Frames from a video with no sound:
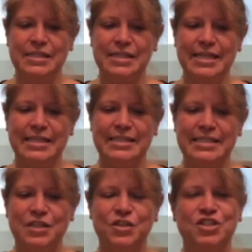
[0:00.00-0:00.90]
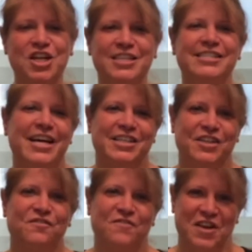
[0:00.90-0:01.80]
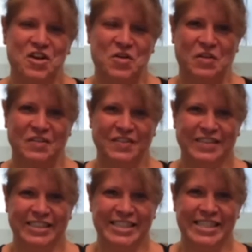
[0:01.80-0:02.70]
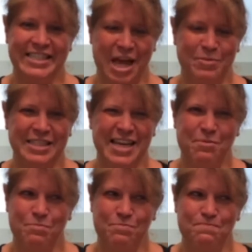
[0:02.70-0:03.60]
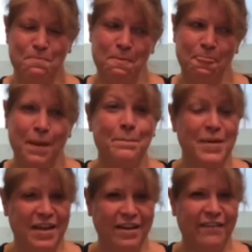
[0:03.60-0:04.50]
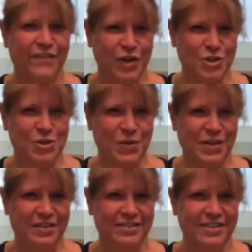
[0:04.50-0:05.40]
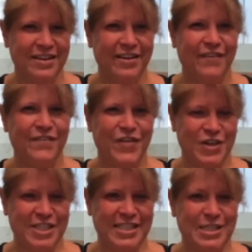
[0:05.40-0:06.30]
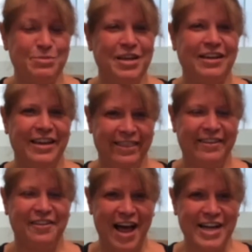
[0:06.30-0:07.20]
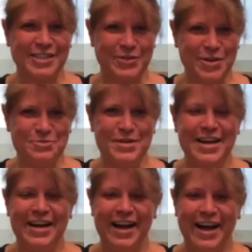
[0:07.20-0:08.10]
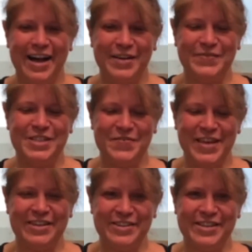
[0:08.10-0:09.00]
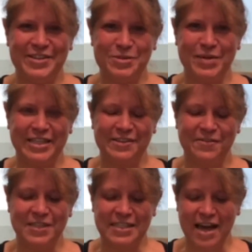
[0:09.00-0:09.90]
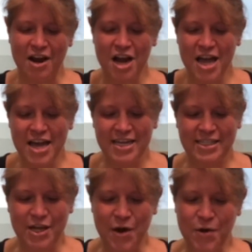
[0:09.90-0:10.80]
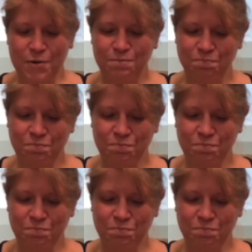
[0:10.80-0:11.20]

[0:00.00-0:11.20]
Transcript: it still just doesn't feel the same. It's like being virtual versus being in the classroom. Um, to me, there's, there's a big difference there. So